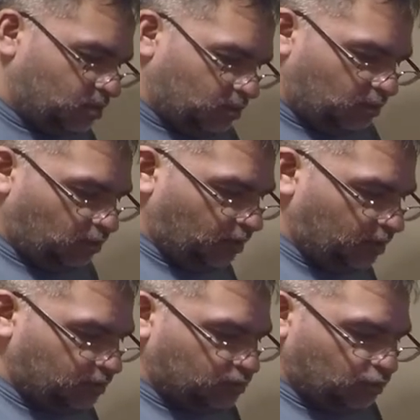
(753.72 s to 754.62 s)
All right,
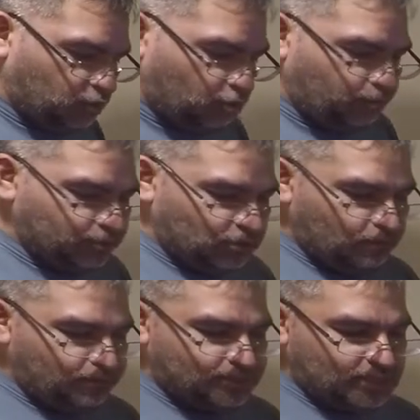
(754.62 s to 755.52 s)
so it opens
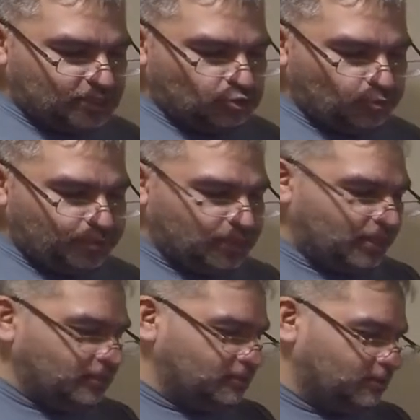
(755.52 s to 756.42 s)
up, it stays open
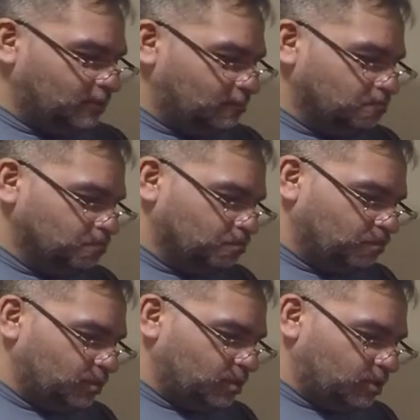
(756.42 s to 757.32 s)
nice.
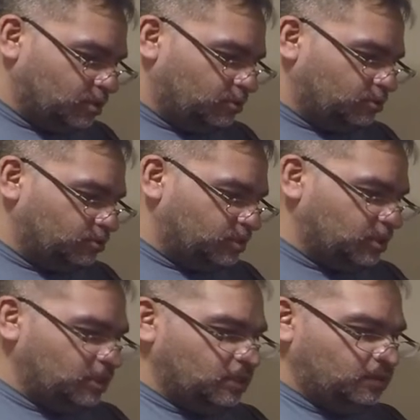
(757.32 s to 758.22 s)
Here's
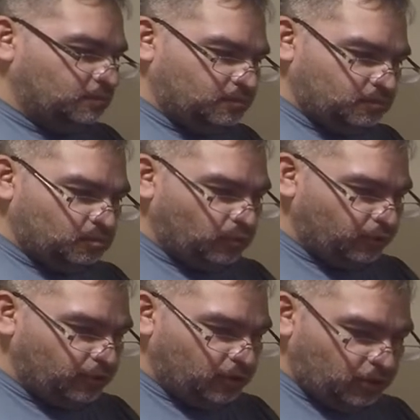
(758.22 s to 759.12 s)
the
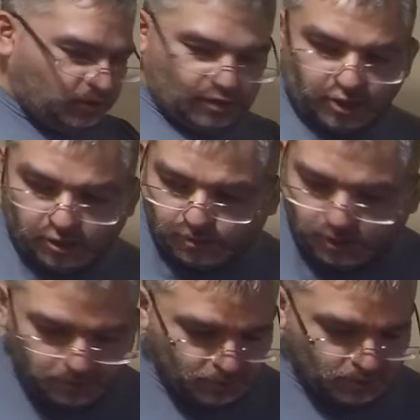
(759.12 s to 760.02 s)
more air
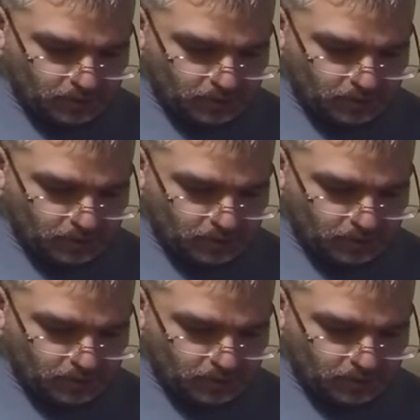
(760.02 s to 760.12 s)
bubbles.